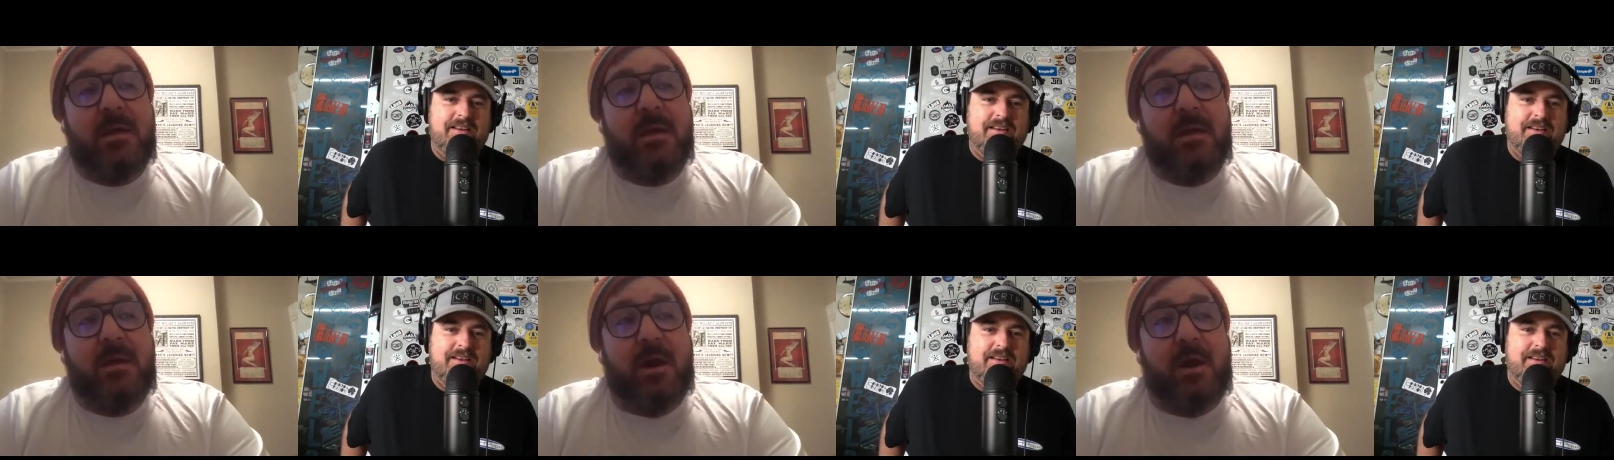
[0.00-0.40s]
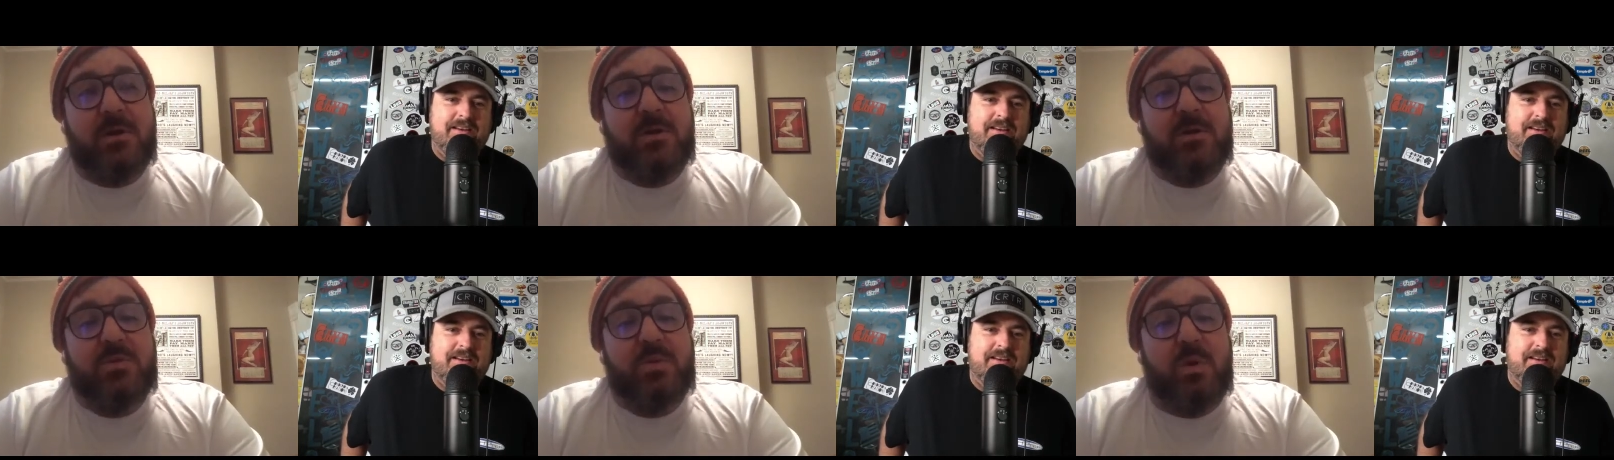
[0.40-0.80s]

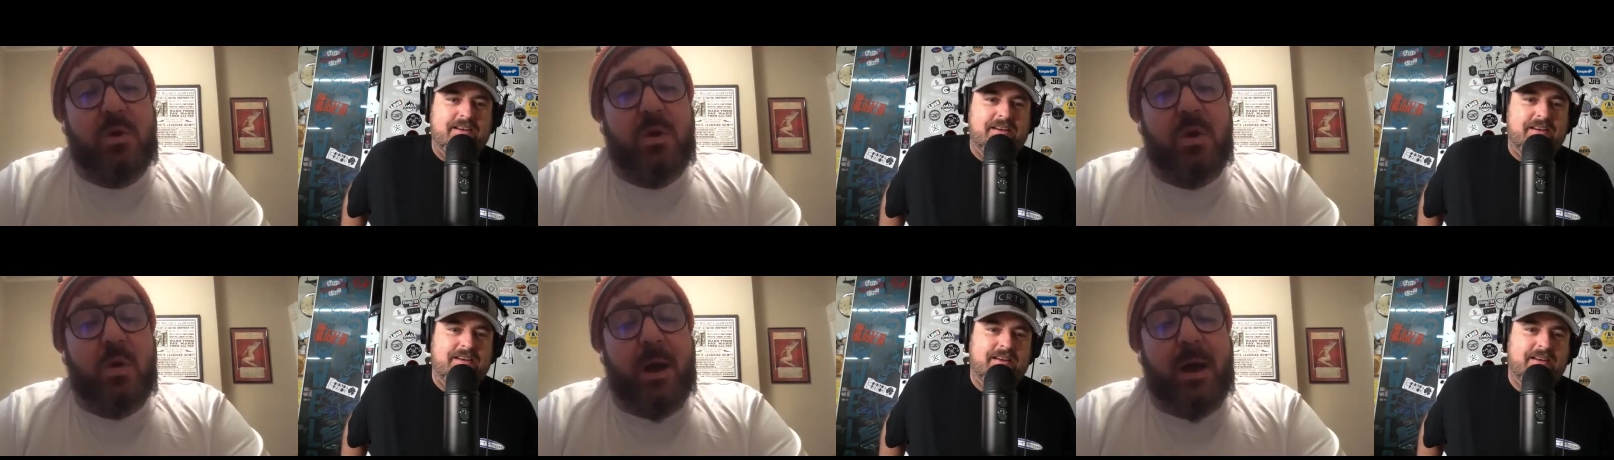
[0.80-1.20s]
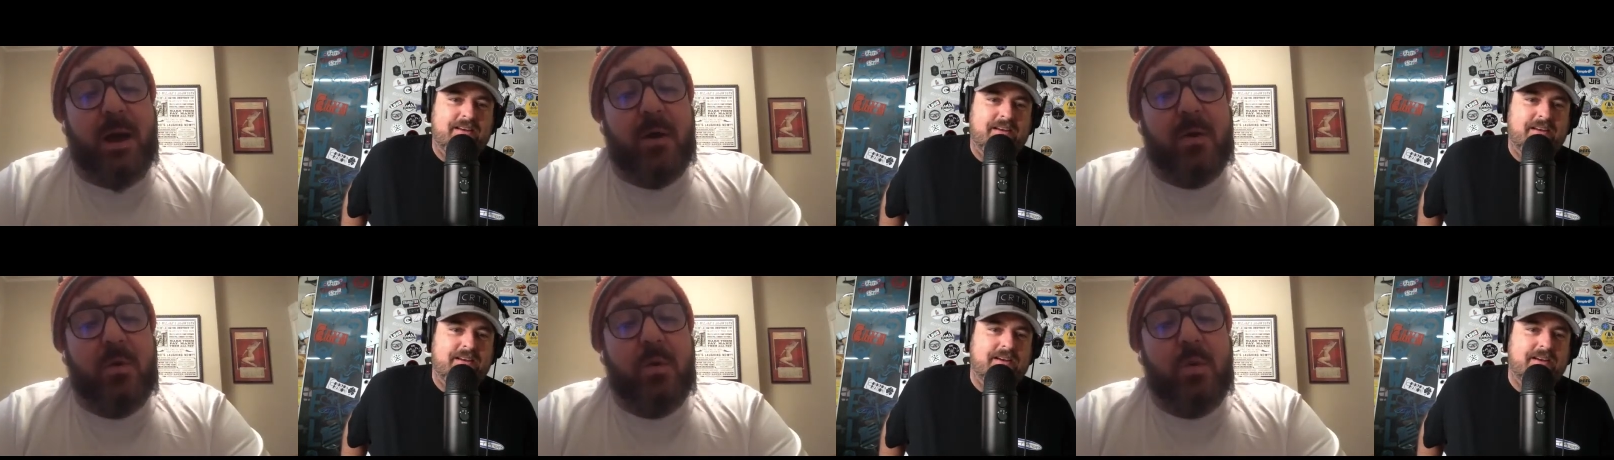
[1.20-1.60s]
Speaker 1: hunters will go
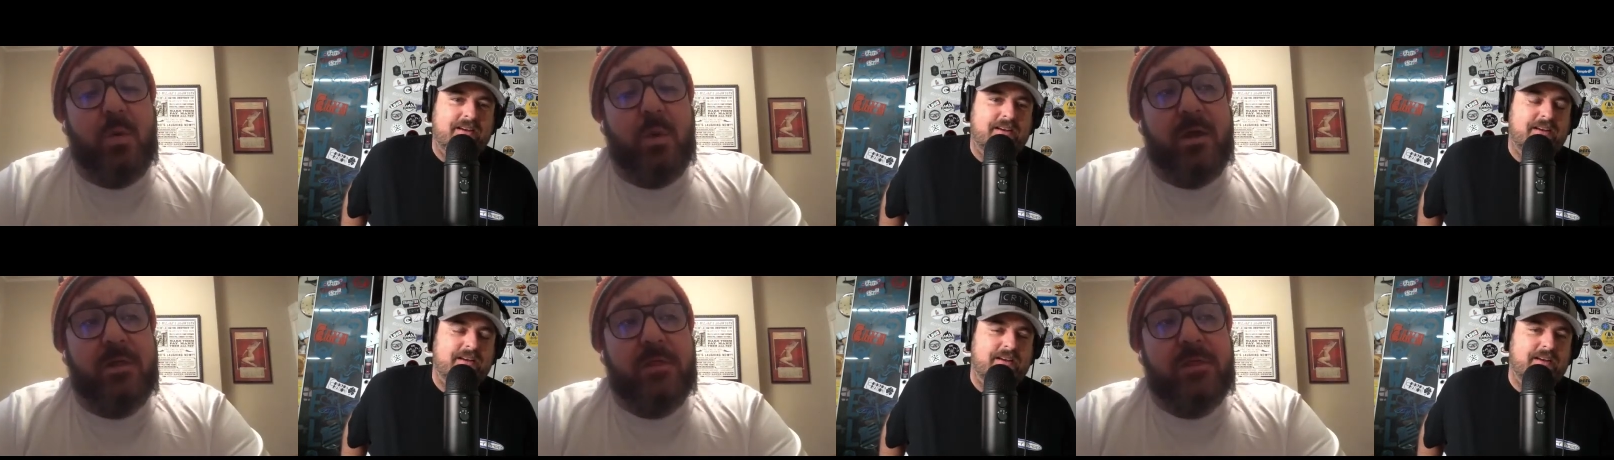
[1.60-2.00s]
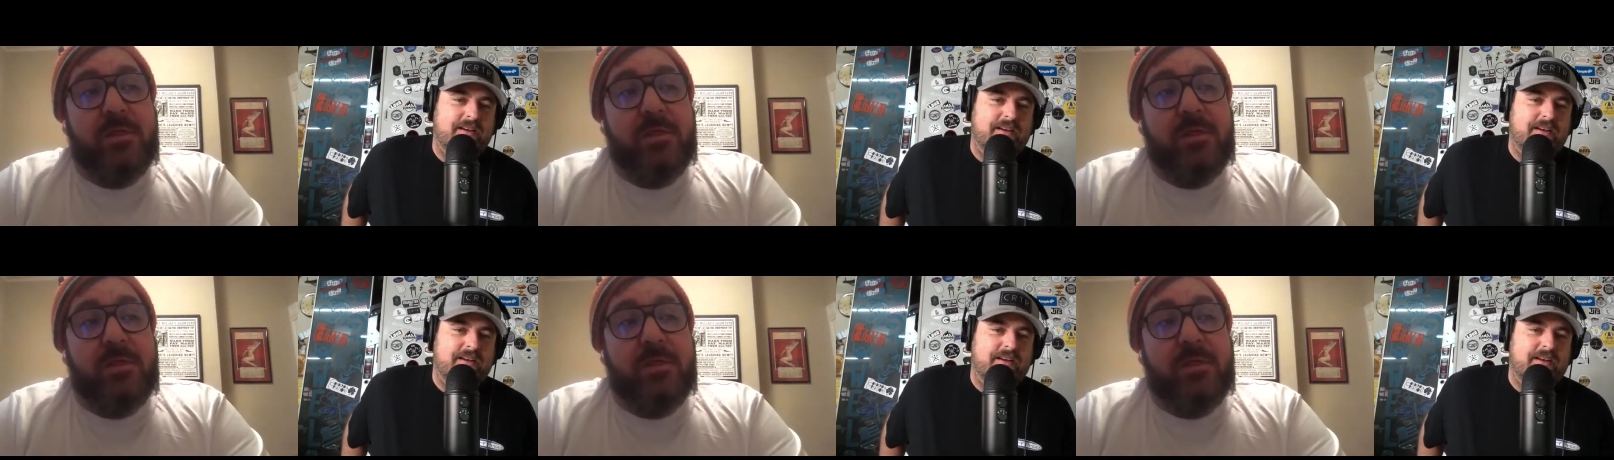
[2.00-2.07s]
out with